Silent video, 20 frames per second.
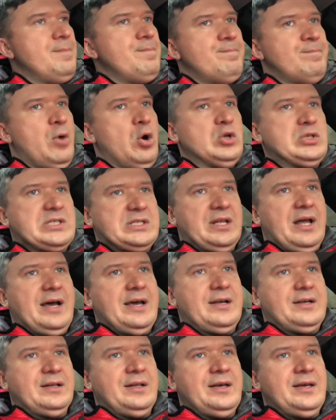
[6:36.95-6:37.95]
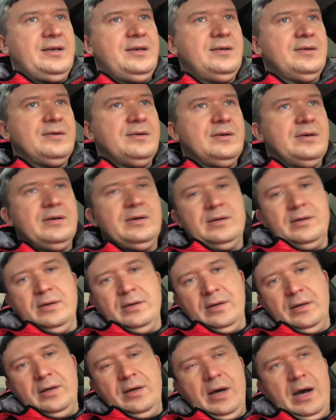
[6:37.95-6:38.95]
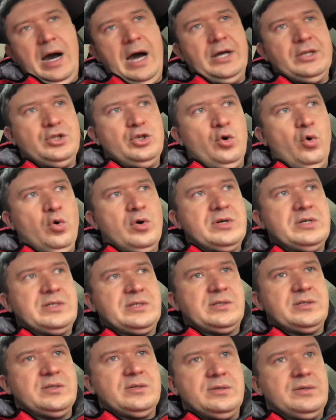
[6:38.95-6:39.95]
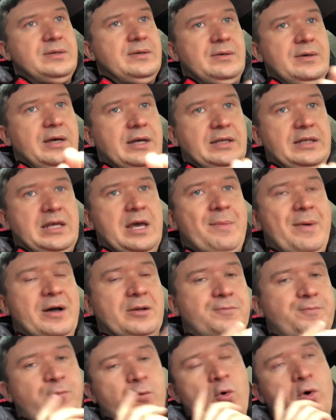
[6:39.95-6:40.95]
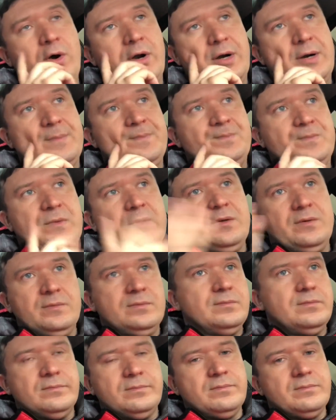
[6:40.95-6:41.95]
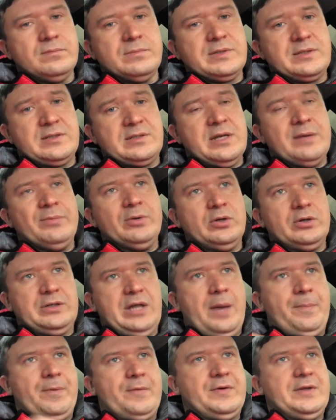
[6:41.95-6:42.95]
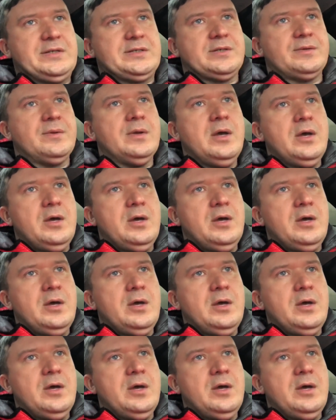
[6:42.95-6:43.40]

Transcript: Most likely on yours it came on for similar type of reason.